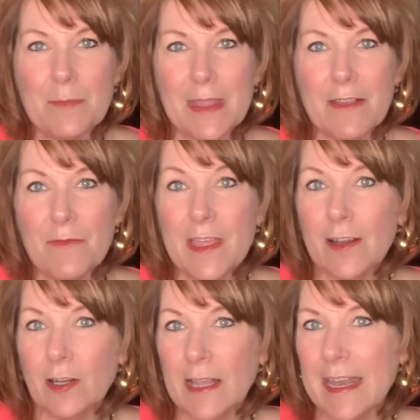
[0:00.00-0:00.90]
if
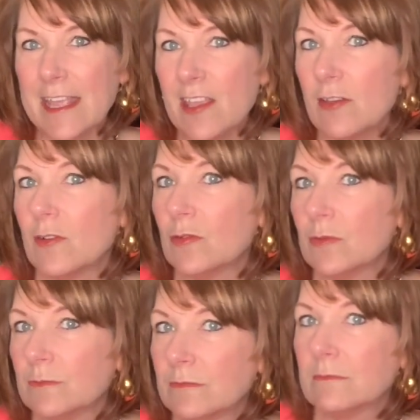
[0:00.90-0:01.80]
they're letting
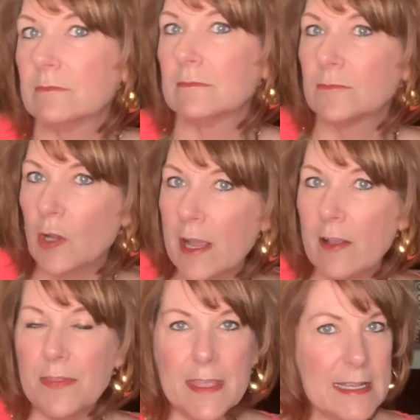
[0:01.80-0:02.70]
you try
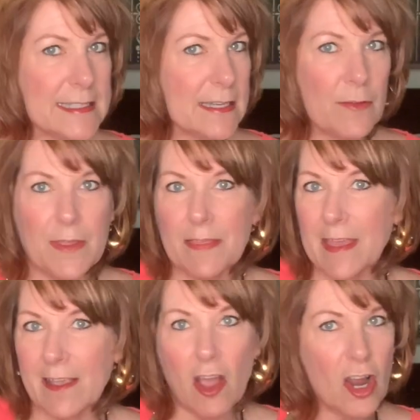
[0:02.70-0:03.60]
on things, I don't think
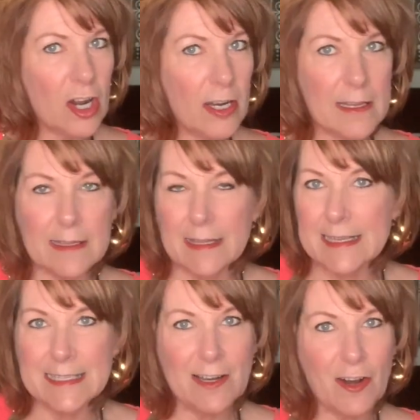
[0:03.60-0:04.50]
they are. At
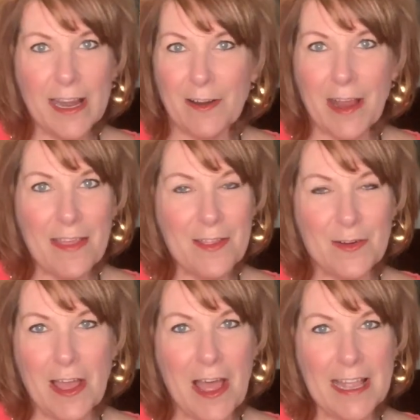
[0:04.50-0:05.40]
least in our area, they're
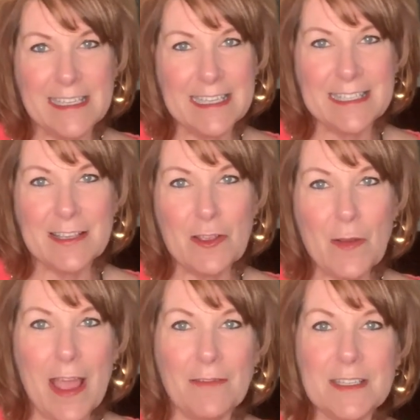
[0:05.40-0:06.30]
not. And so
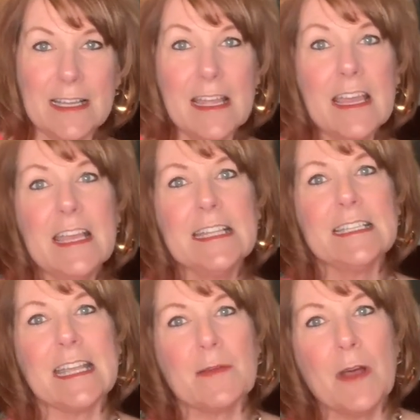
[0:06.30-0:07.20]
you have to
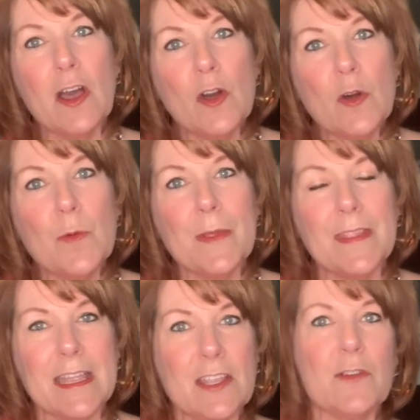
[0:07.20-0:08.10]
take them home and
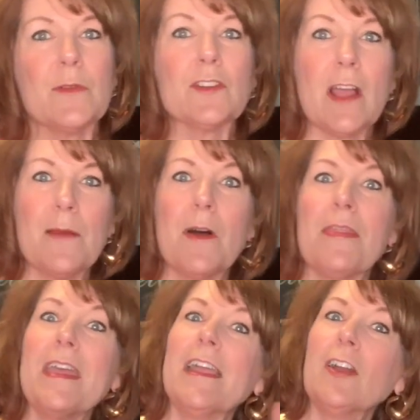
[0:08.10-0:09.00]
then you try them
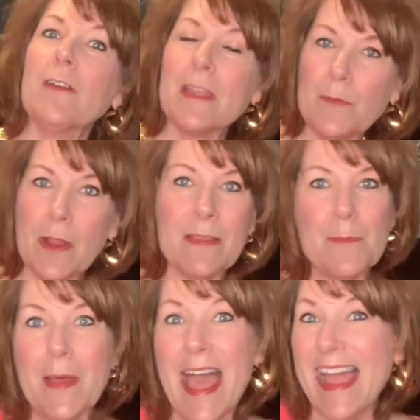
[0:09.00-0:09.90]
on there and then bring
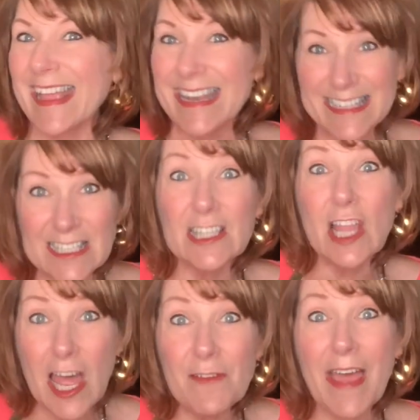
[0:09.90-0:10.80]
them back. And it's a
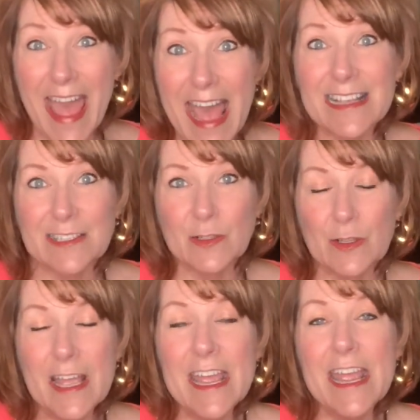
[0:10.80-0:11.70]
lot of
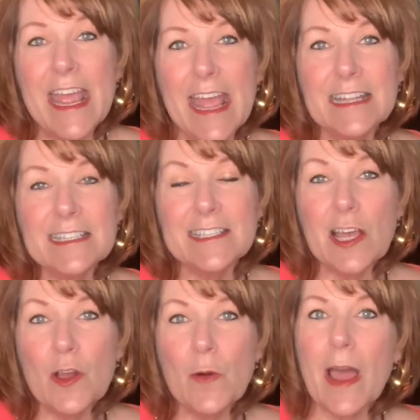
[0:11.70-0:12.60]
hassle. And
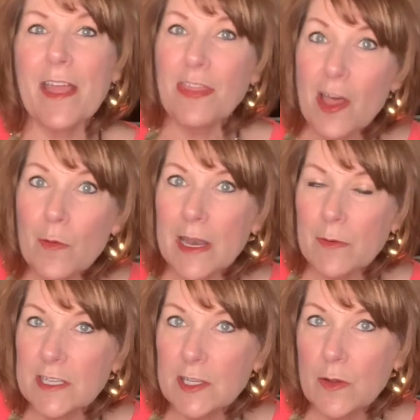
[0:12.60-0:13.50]
so I thought what
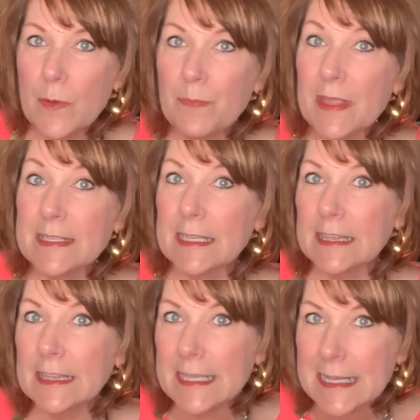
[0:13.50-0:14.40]
I would do is
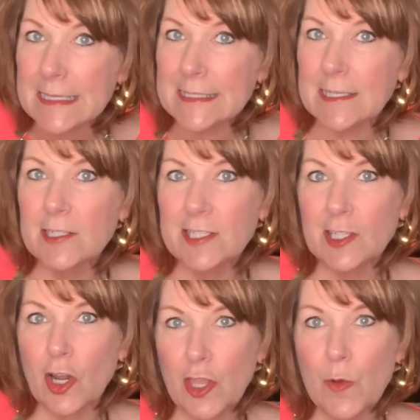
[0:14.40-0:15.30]
at least
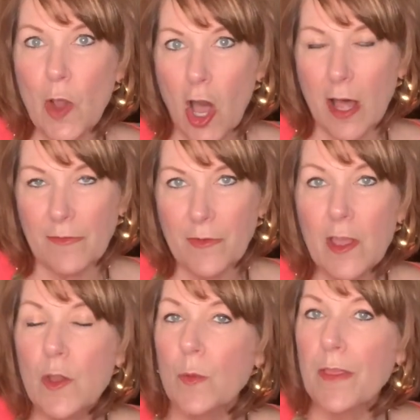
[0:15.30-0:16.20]
start you off
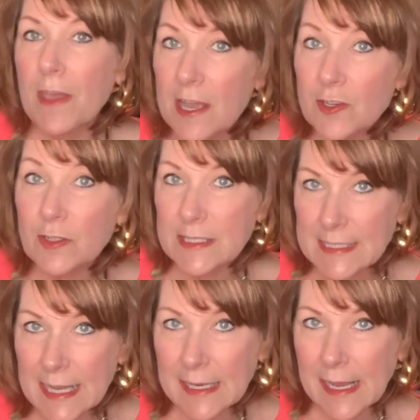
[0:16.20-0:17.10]
with
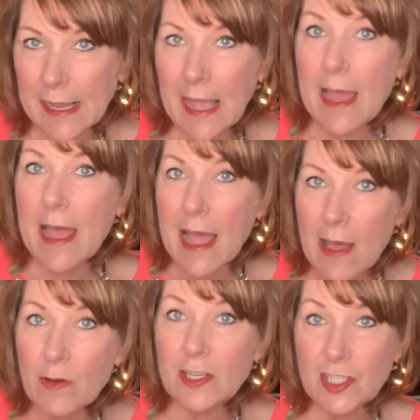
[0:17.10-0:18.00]
understanding
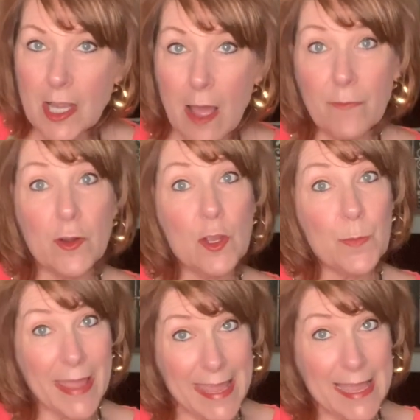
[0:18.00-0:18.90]
how to shop for your
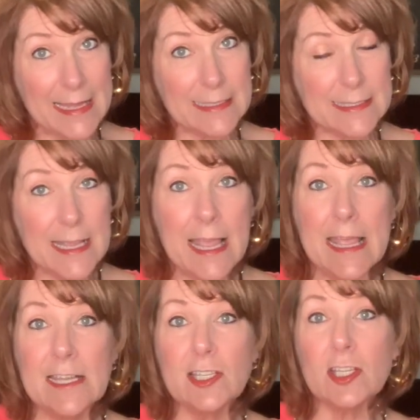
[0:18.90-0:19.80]
pants,
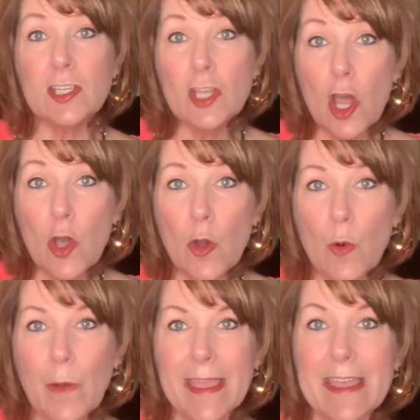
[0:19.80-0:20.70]
to
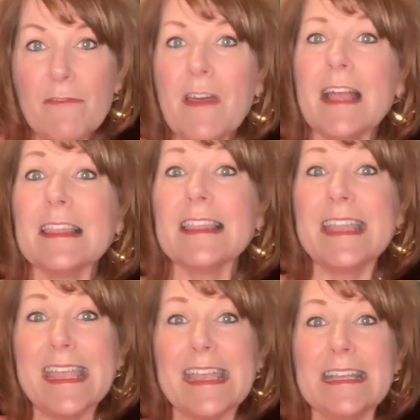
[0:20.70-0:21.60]
know if at
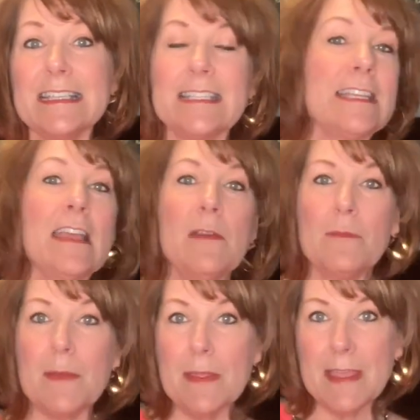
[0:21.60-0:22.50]
least,
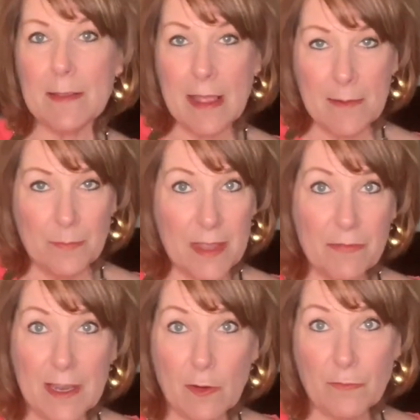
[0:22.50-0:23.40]
maybe
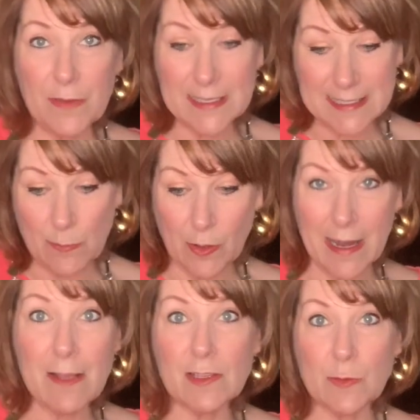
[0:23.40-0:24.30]
if they don't fit
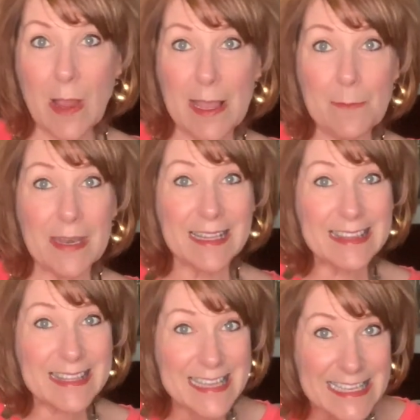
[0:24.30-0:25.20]
somewhere else right, but
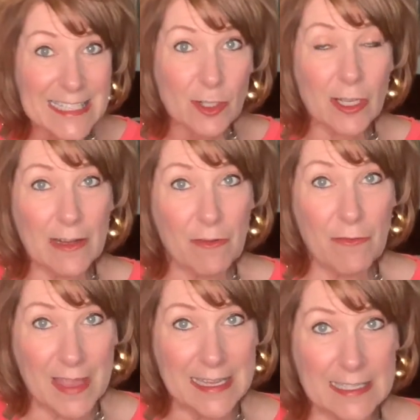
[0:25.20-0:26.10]
at least they're gonna
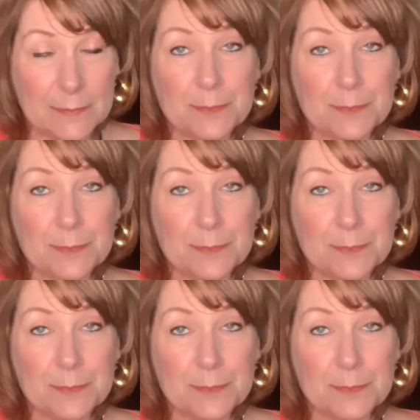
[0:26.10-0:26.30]
fit